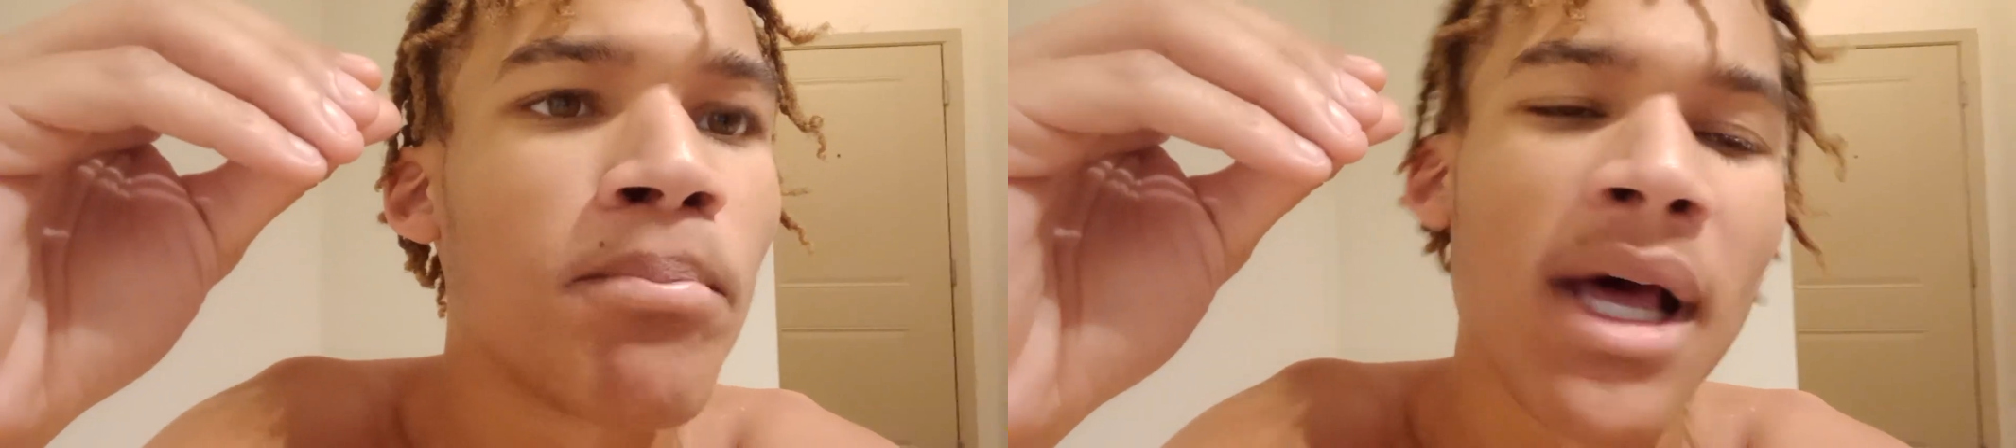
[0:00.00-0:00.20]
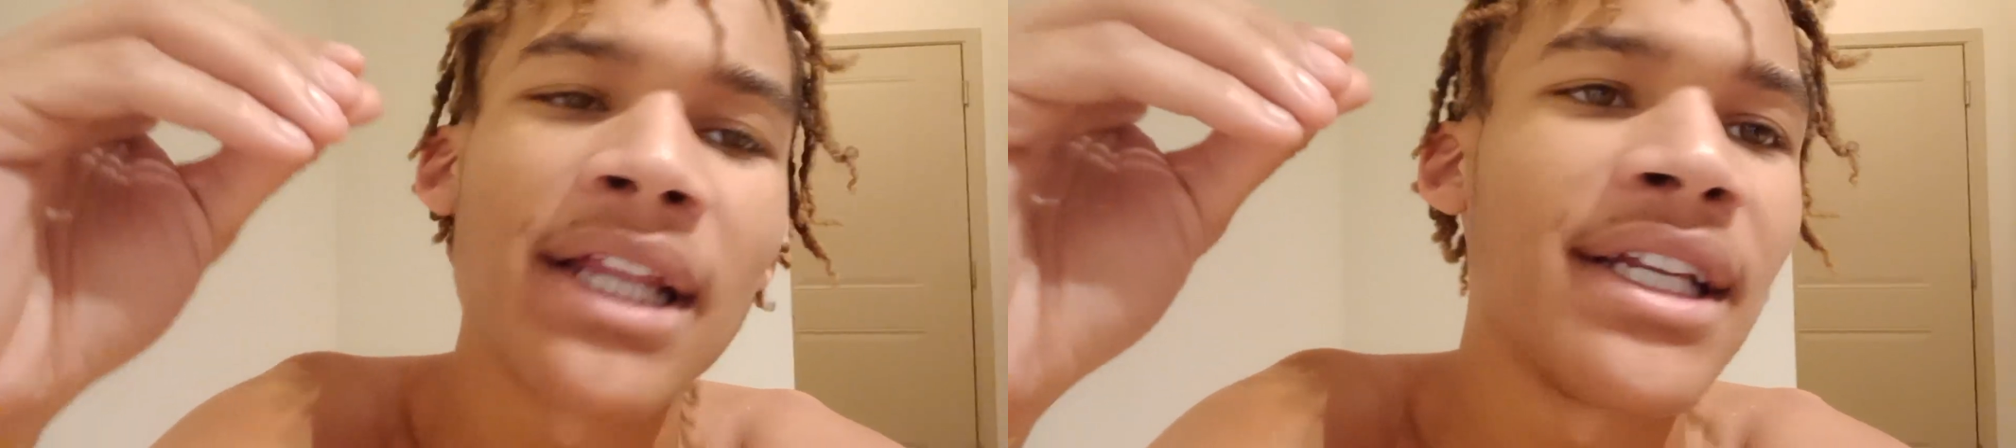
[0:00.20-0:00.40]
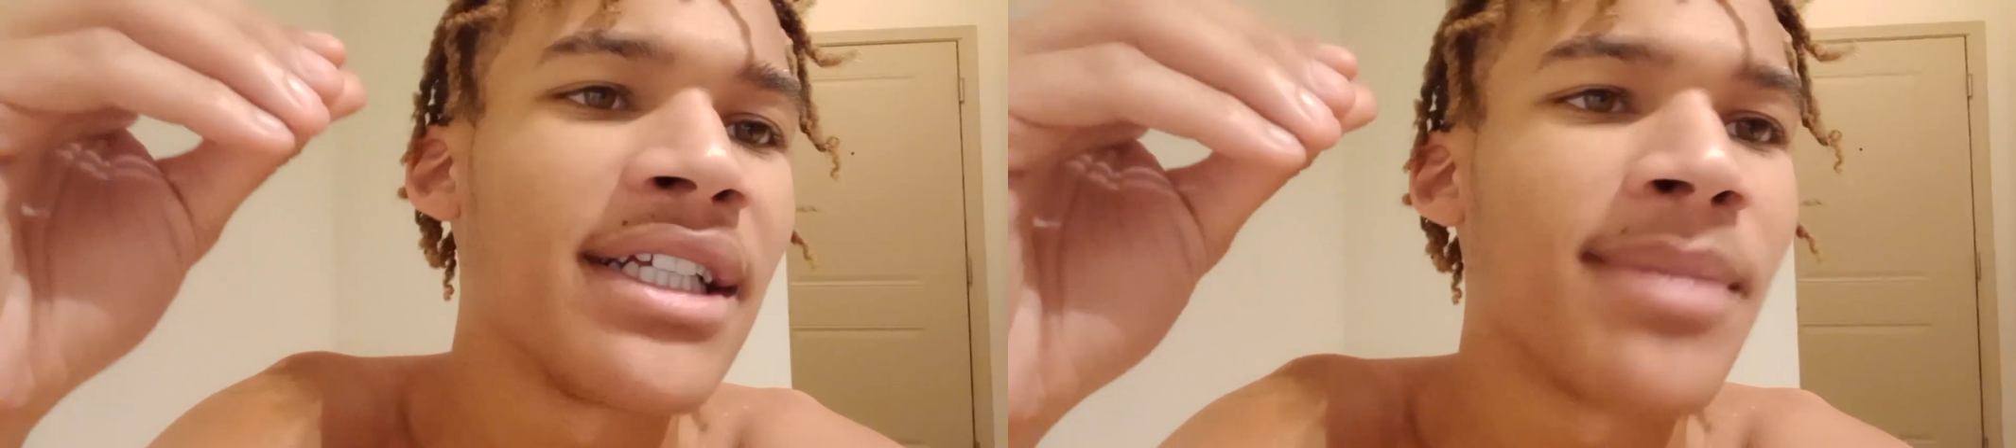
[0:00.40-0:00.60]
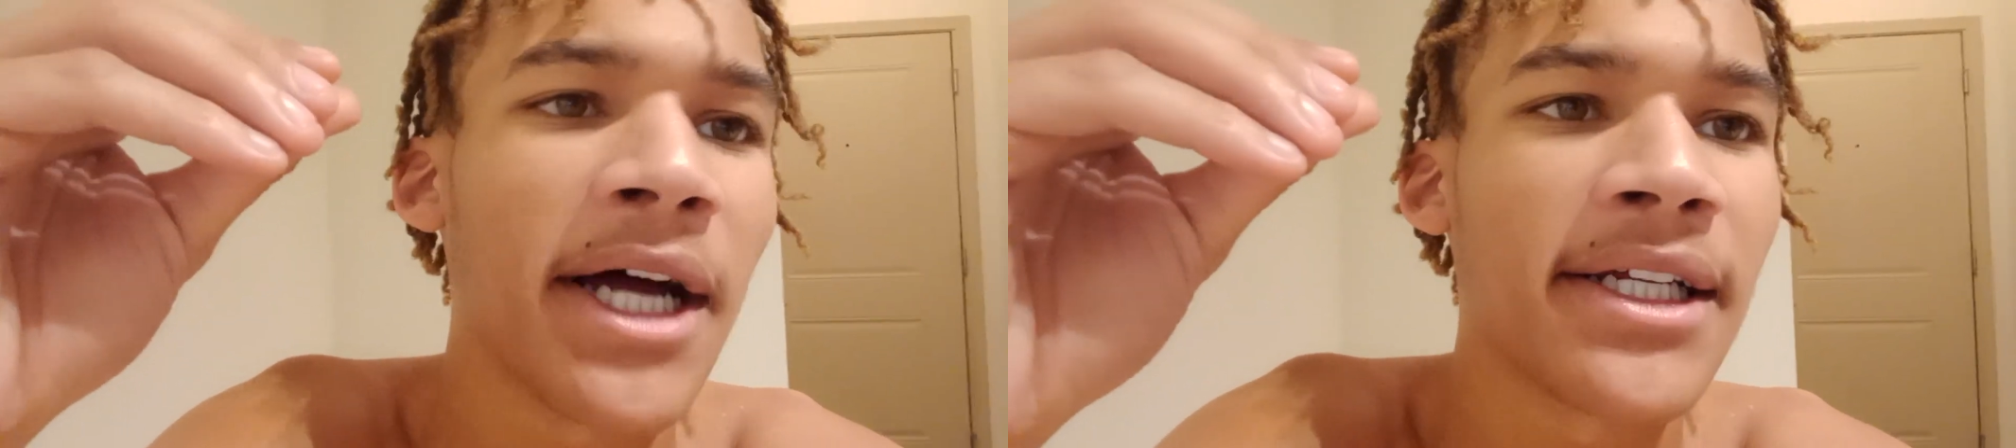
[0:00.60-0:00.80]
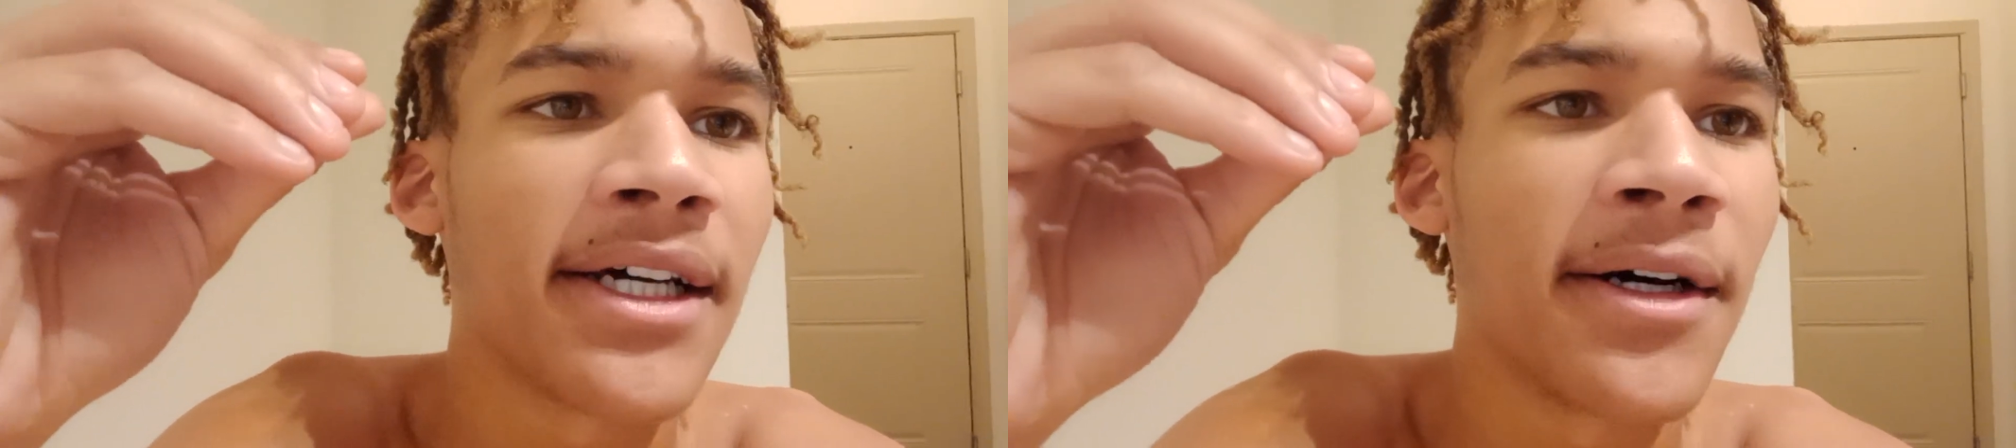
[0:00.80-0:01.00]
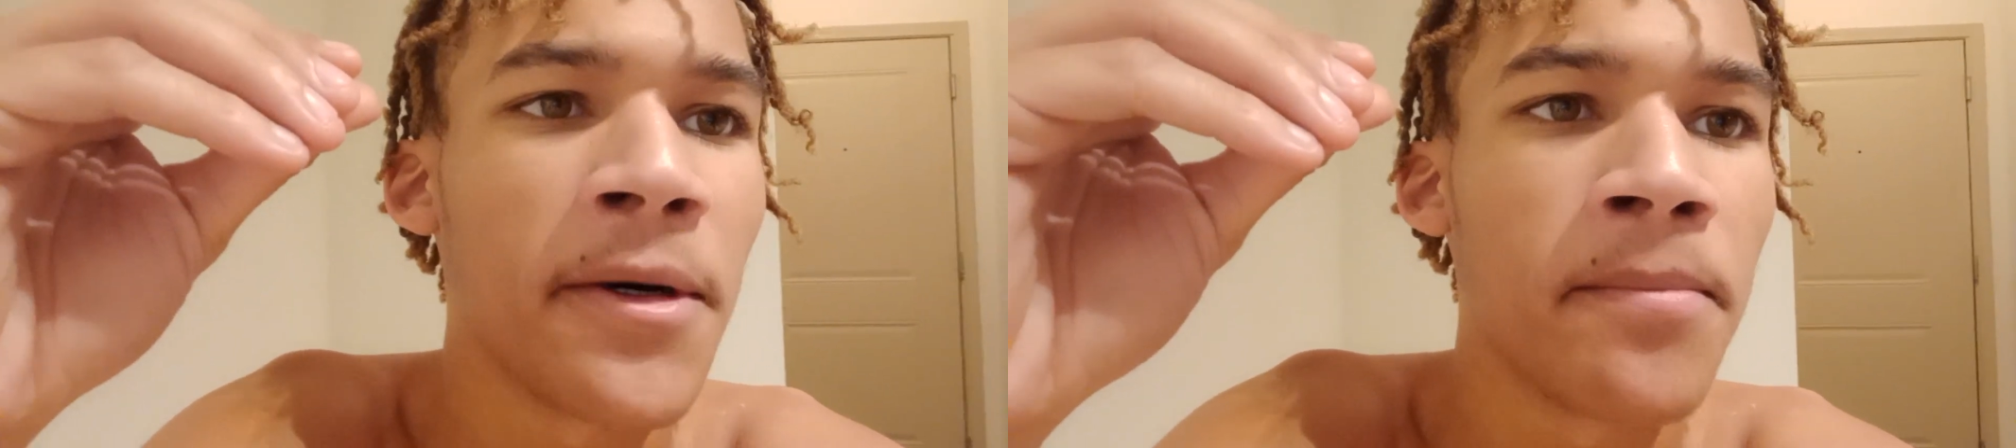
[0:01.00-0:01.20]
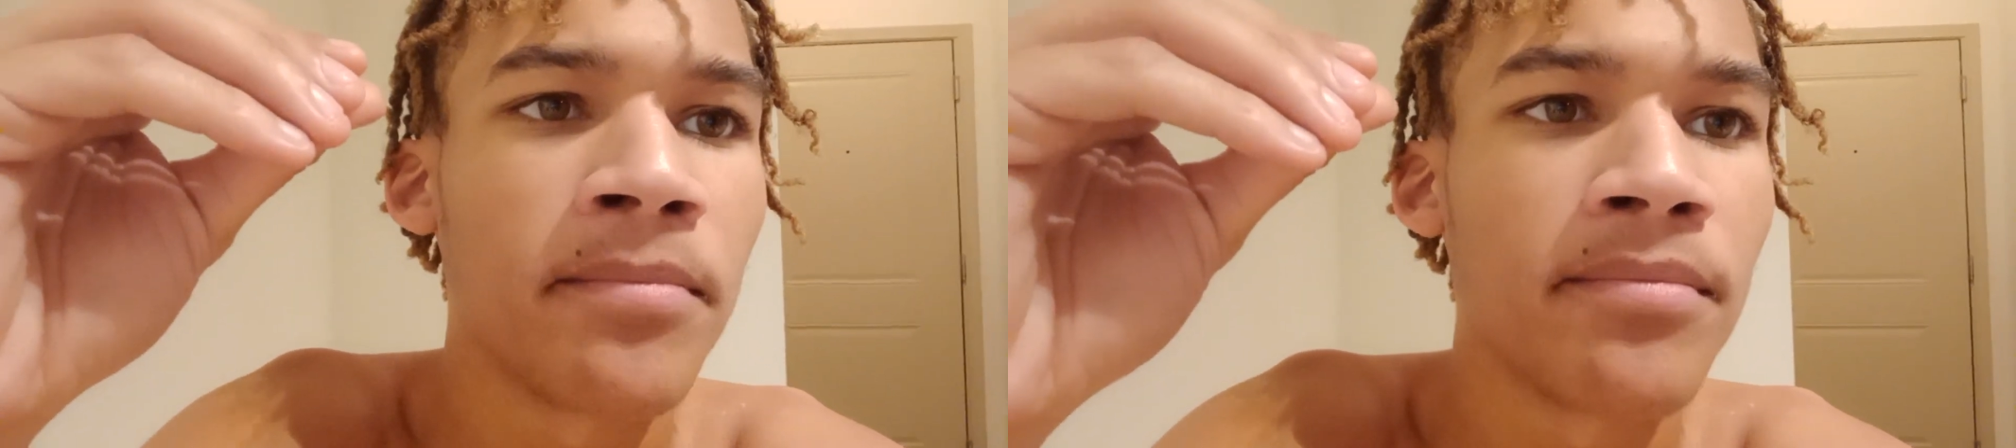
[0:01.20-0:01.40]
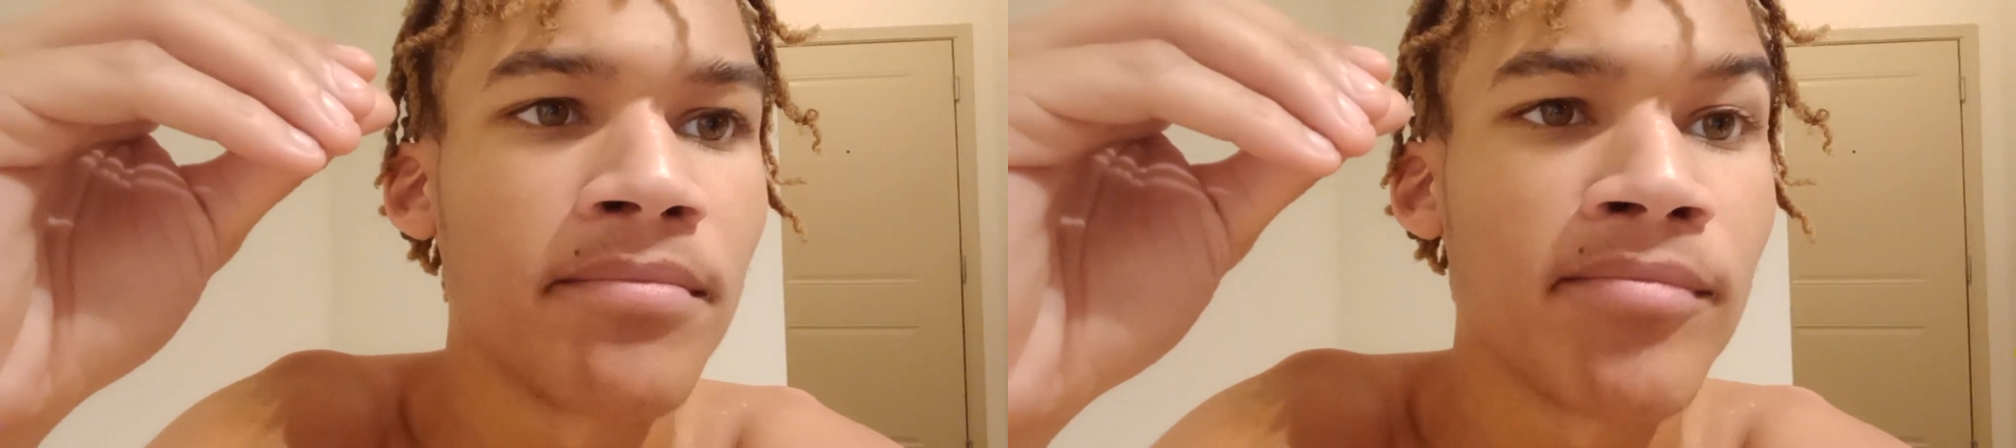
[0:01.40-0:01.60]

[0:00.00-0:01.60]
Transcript: Melody's about to come.